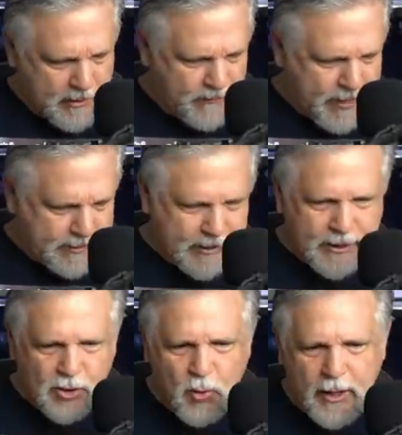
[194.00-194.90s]
I can get
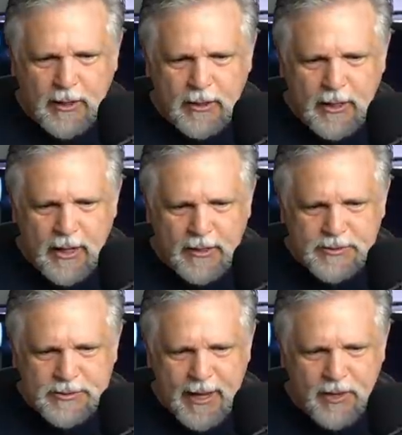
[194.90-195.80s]
a quick
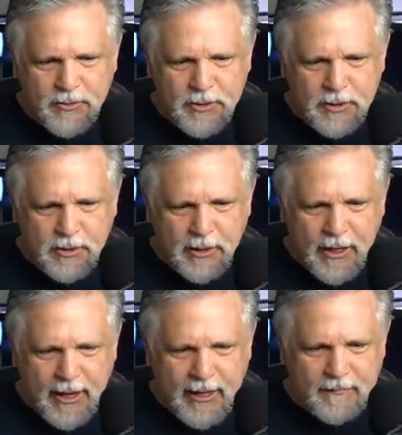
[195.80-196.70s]
sound
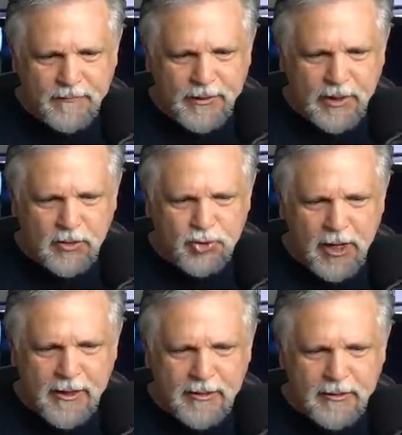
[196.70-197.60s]
and video
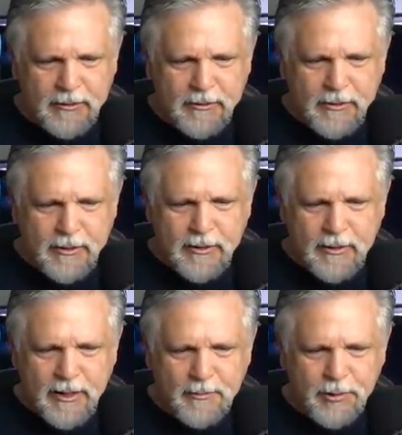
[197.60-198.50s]
check,
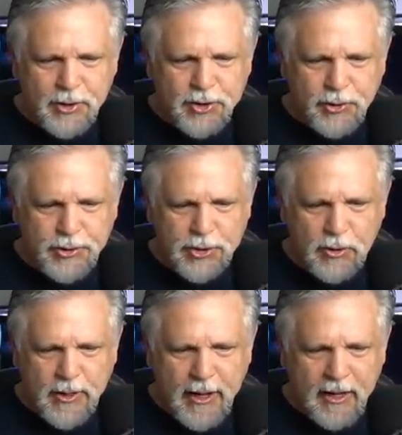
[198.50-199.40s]
I'm pretty sure it's
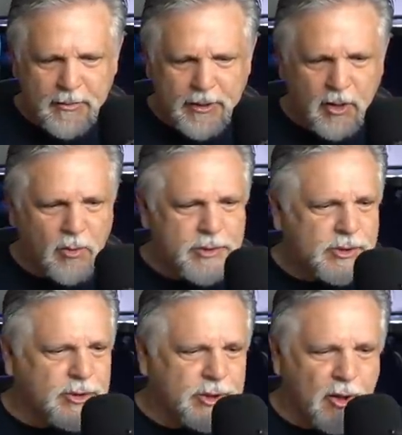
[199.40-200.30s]
okay, but always
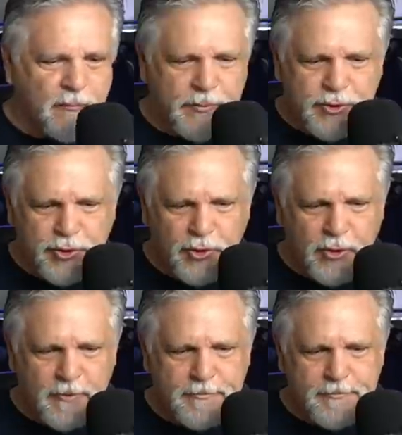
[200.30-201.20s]
good to know for
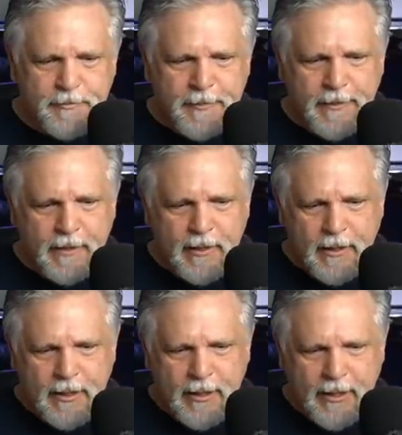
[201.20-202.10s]
sure.
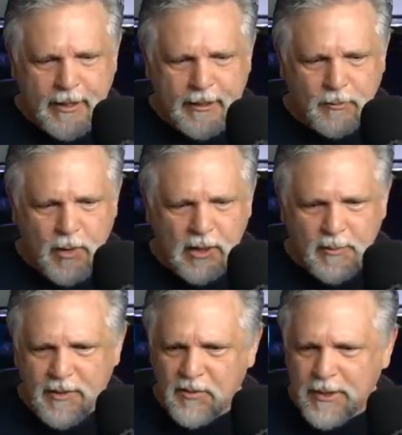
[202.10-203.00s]
And
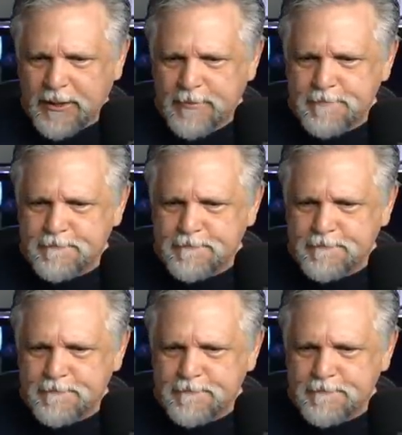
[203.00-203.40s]
welcome everybody.